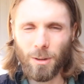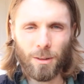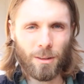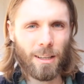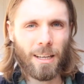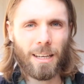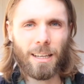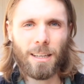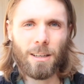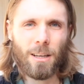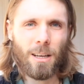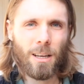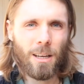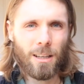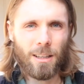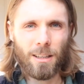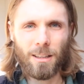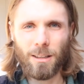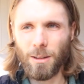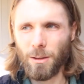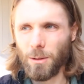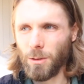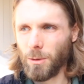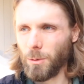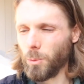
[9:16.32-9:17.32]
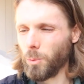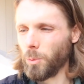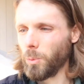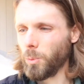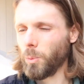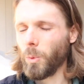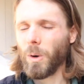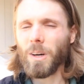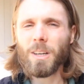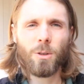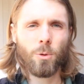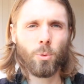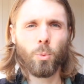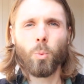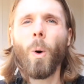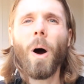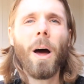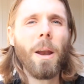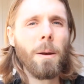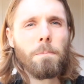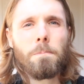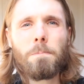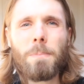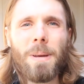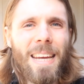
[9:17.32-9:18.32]
Like, what is
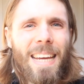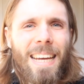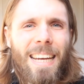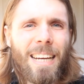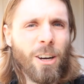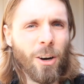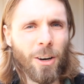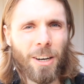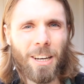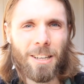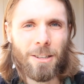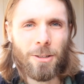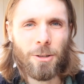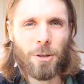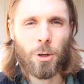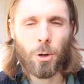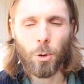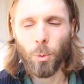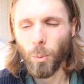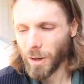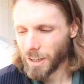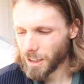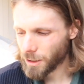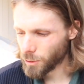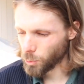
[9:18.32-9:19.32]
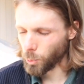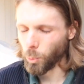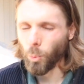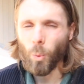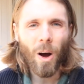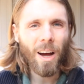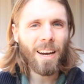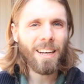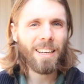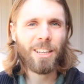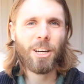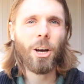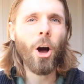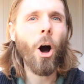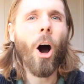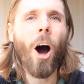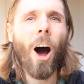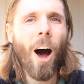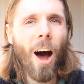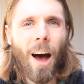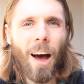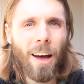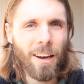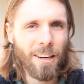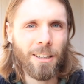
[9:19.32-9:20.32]
one bee gonna do? What is one
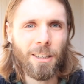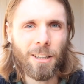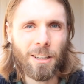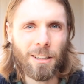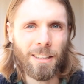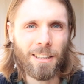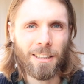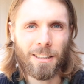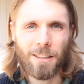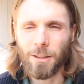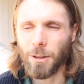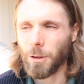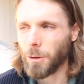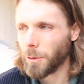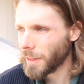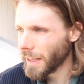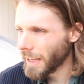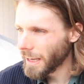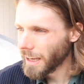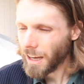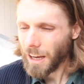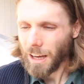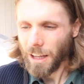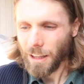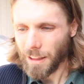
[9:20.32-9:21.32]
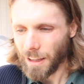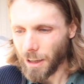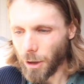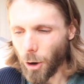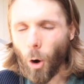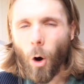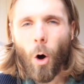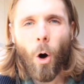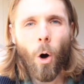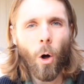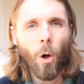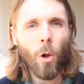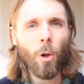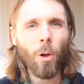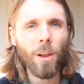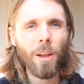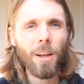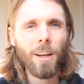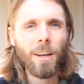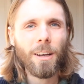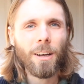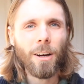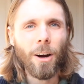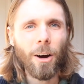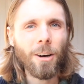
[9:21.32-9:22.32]
cod gonna do? They they all
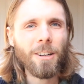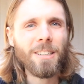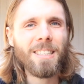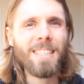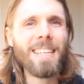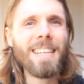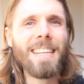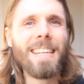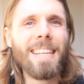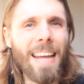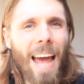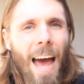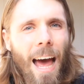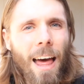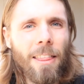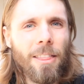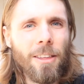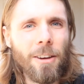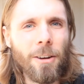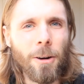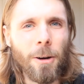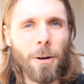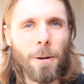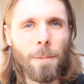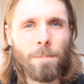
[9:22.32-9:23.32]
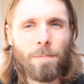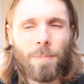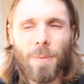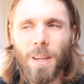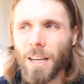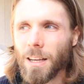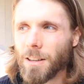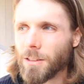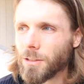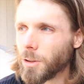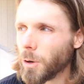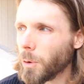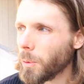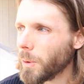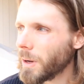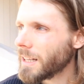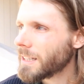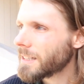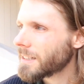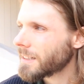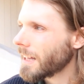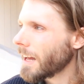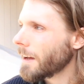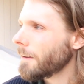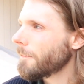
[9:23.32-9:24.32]
are together. So
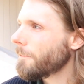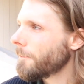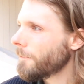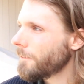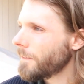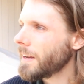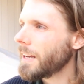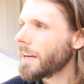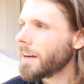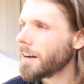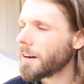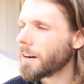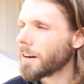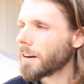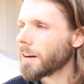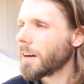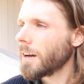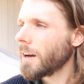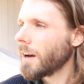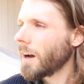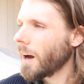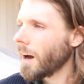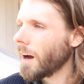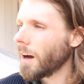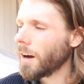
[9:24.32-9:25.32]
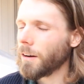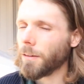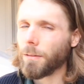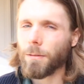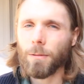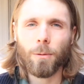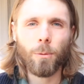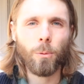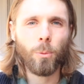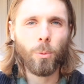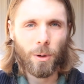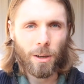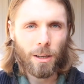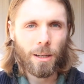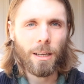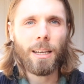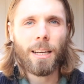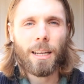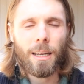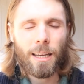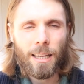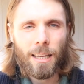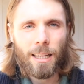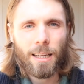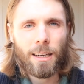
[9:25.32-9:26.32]
it's that fear of in
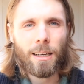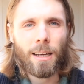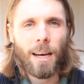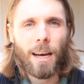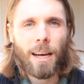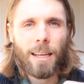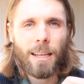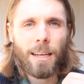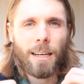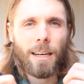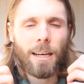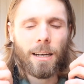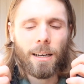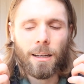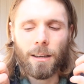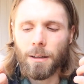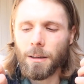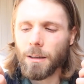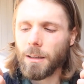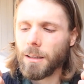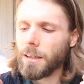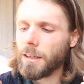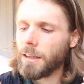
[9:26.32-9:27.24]
in in a